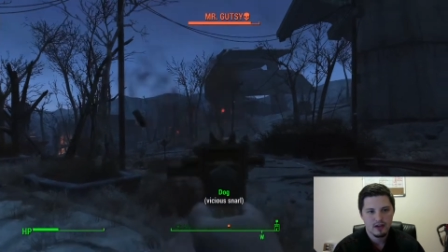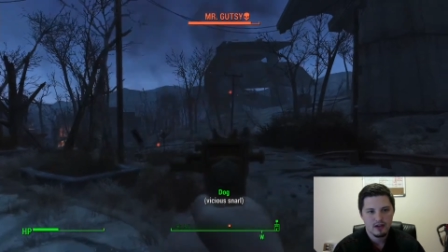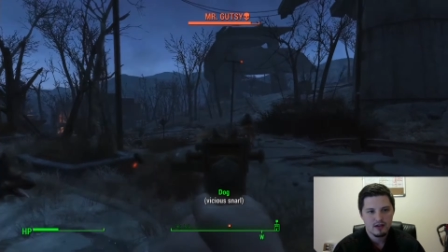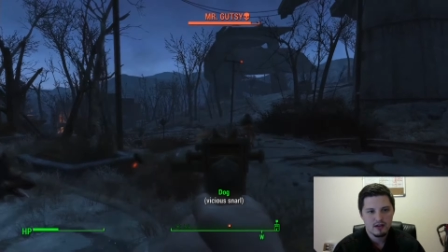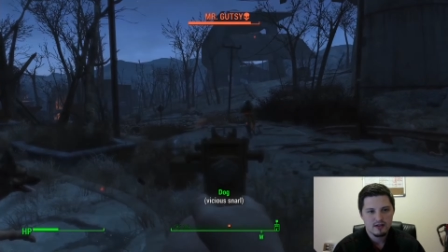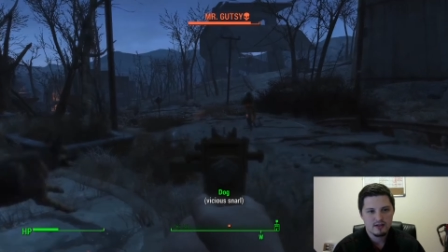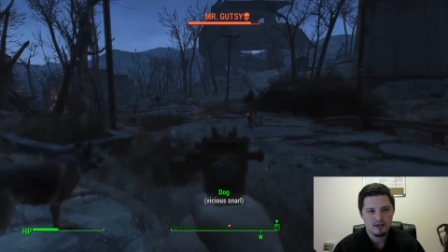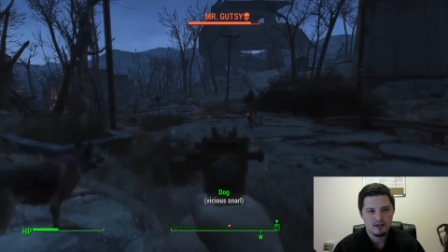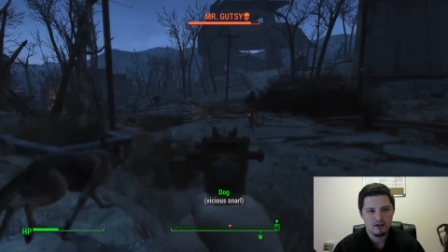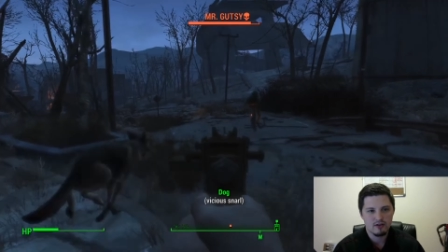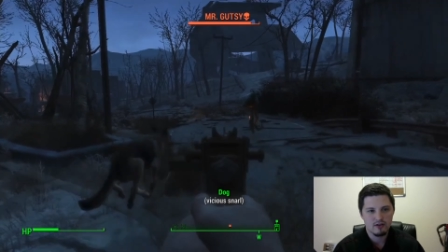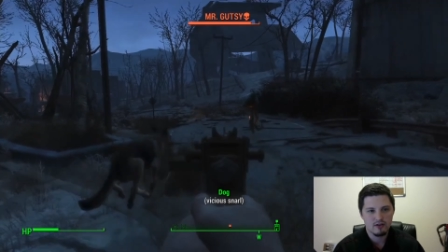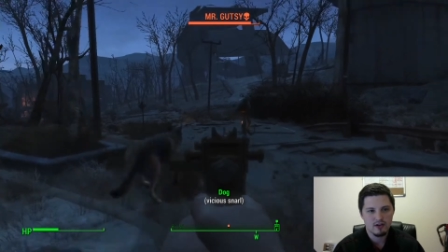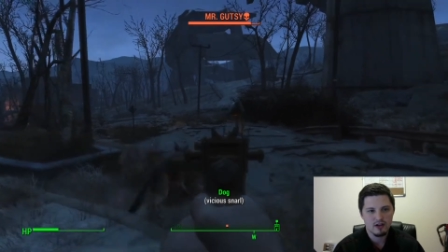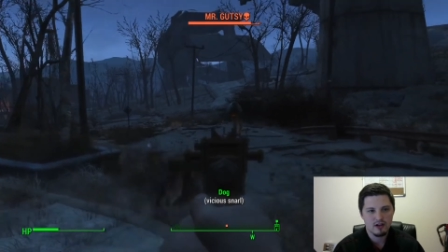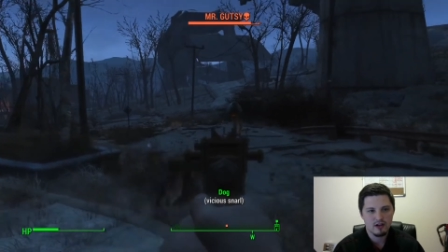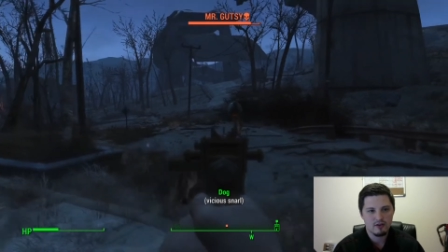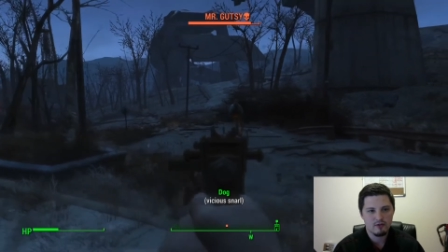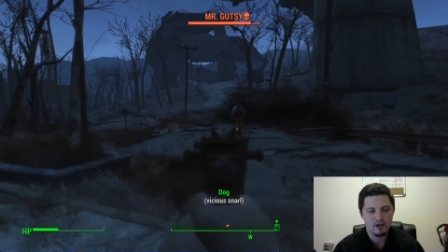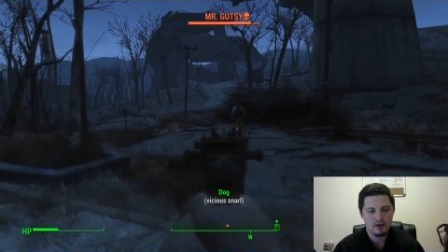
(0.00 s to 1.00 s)
So...
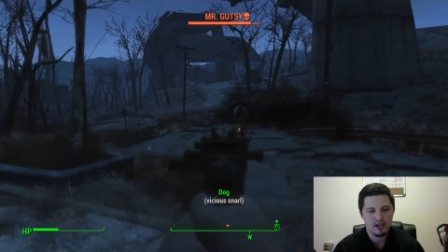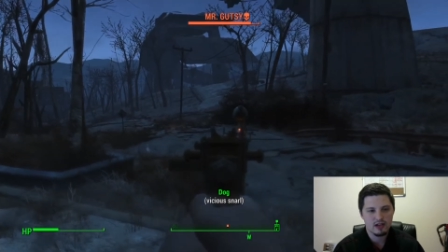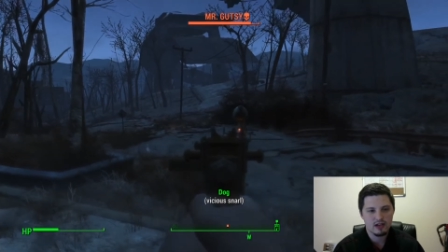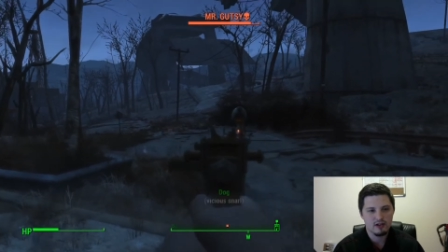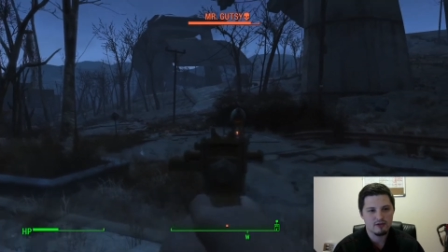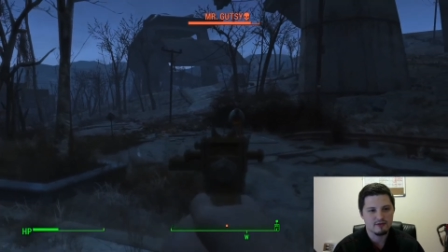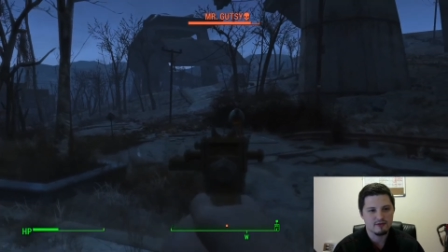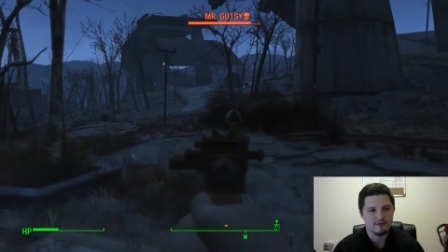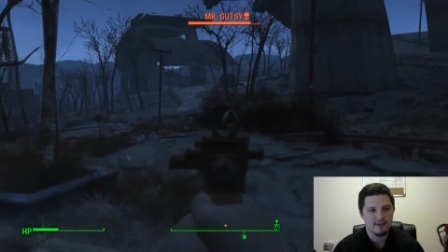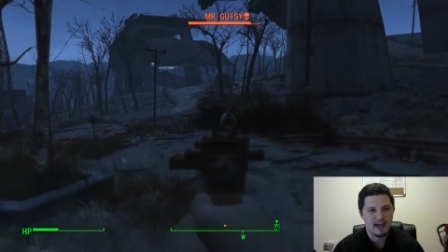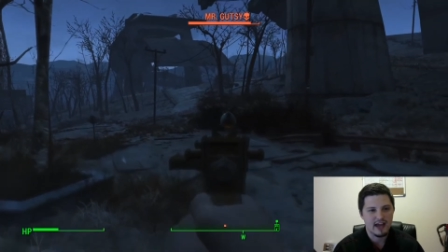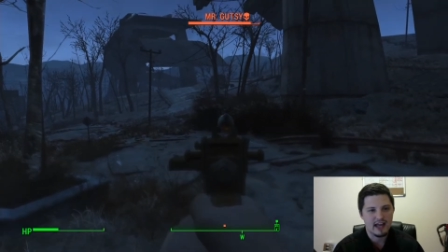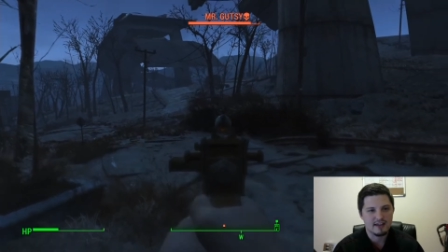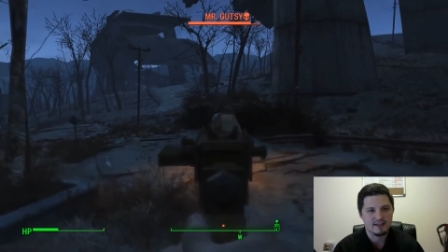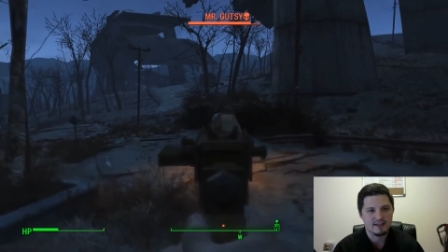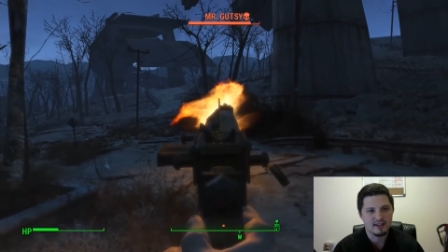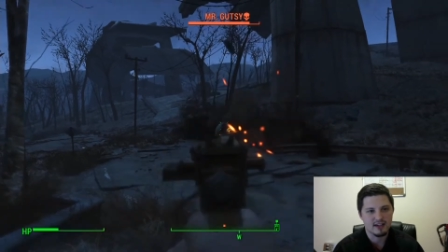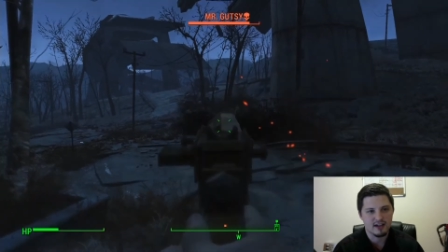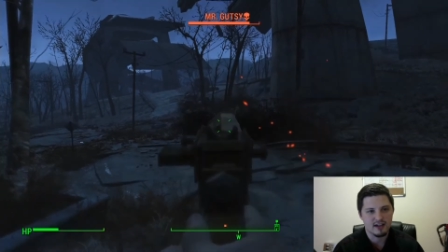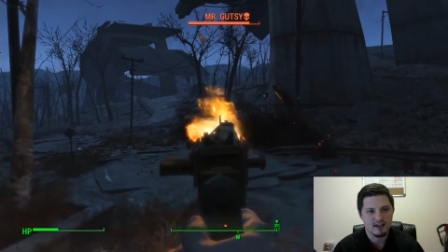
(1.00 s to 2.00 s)
we can use
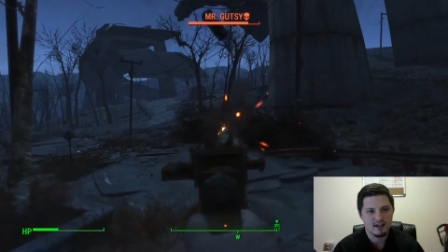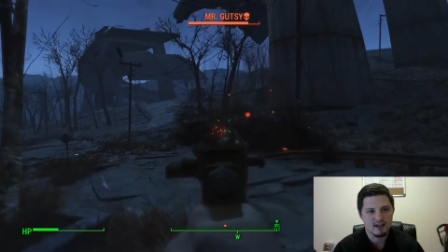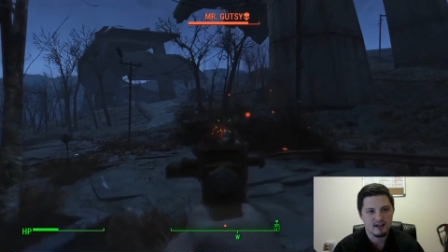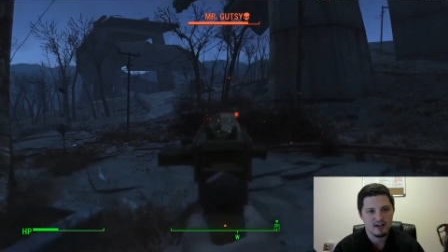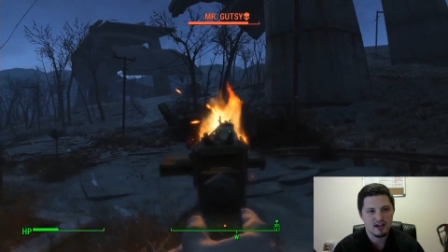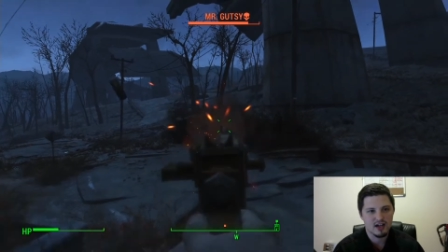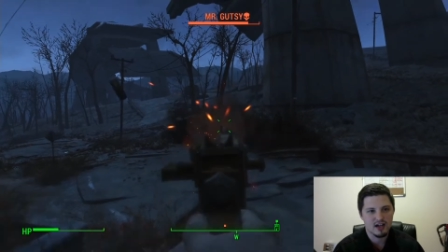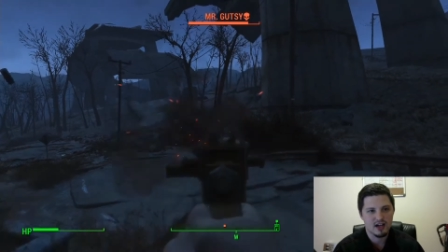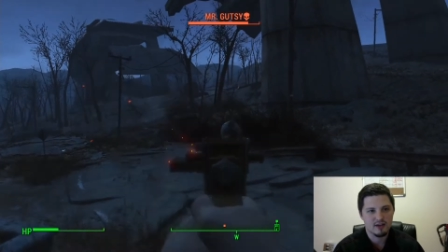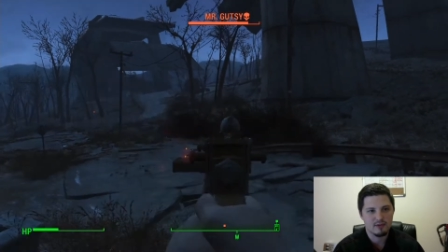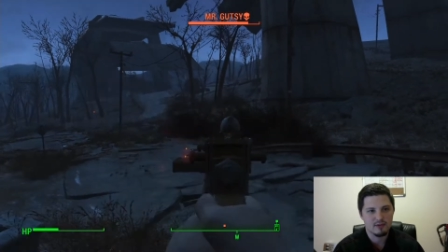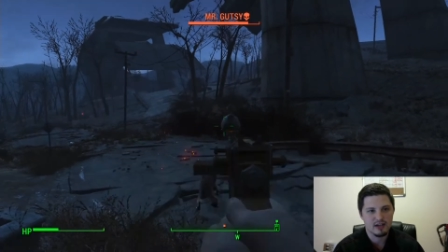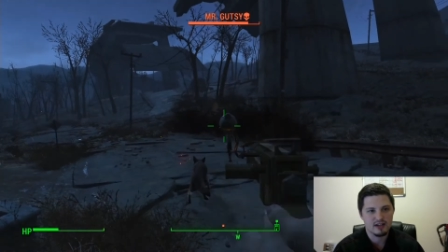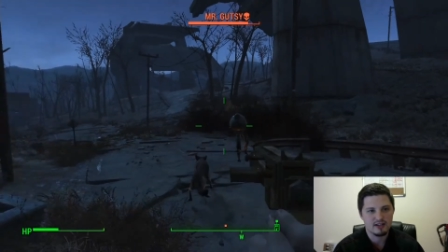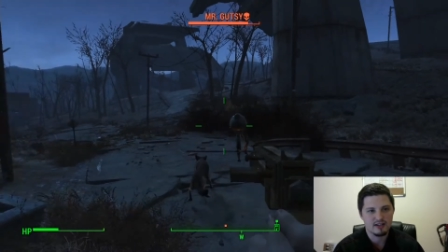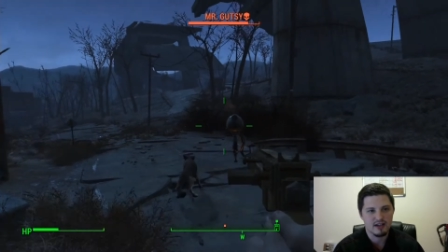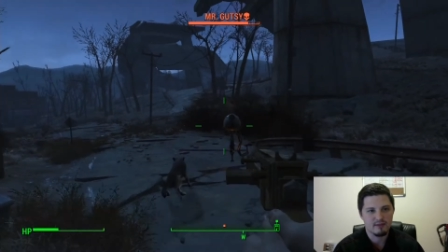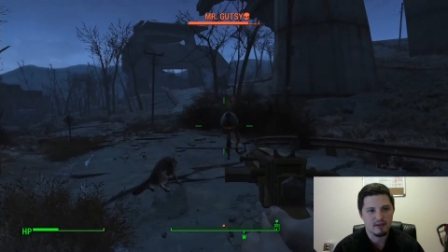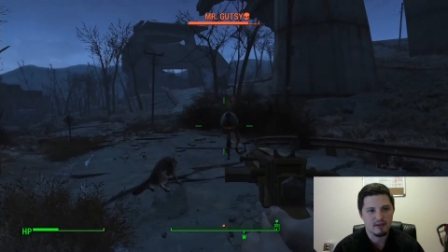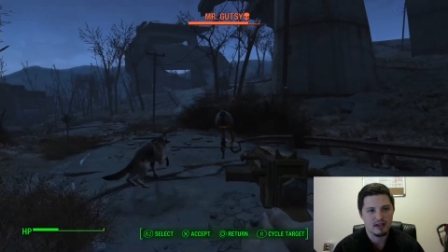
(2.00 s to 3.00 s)
VATS here, because
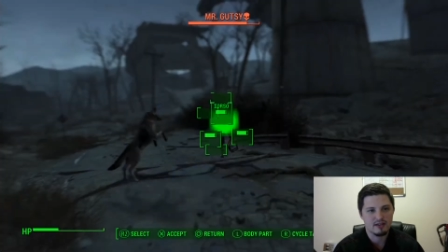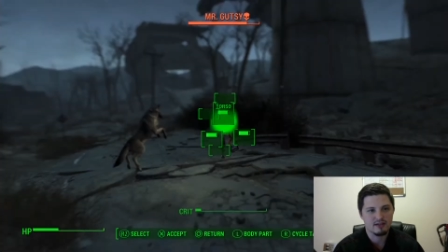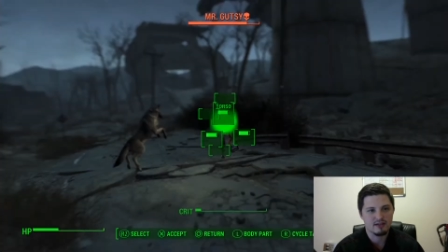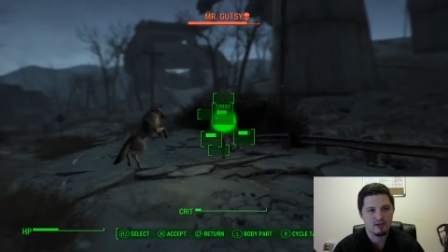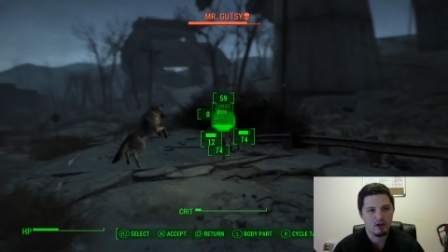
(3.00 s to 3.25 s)
that makes...